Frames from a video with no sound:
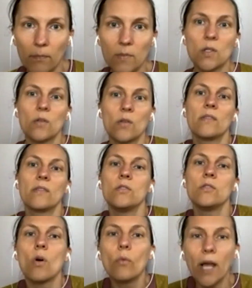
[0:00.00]
so that they
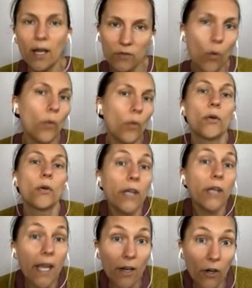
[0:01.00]
don't have to hold the
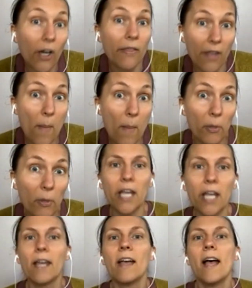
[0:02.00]
creator in their memory.